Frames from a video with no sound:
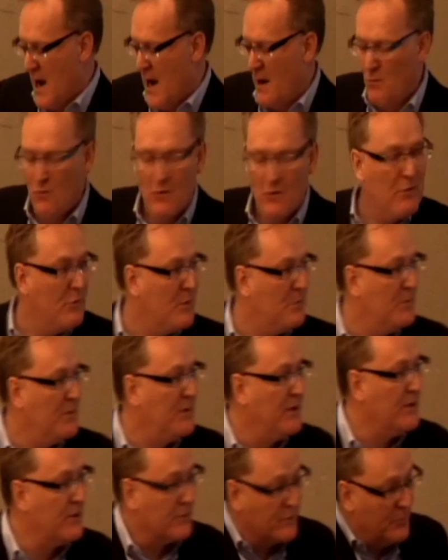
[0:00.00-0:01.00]
Uh, we
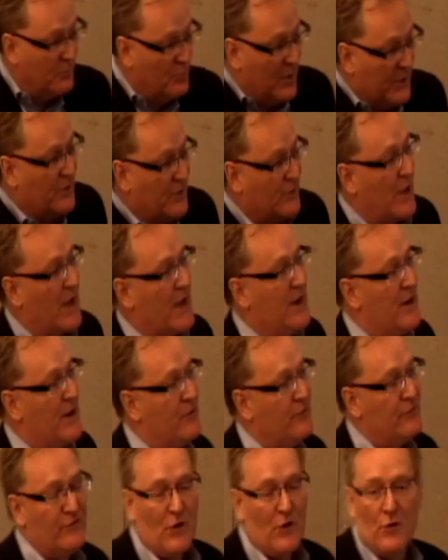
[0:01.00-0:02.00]
would be
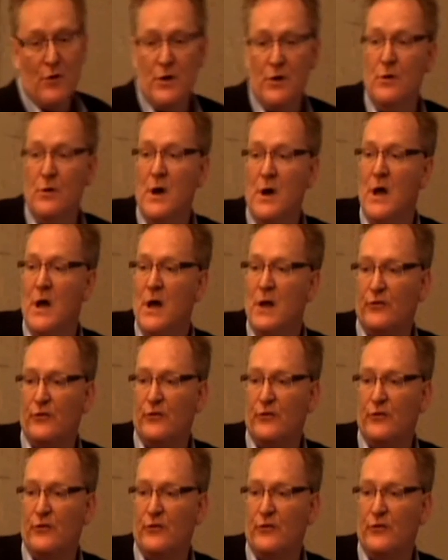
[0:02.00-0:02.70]
delighted to show you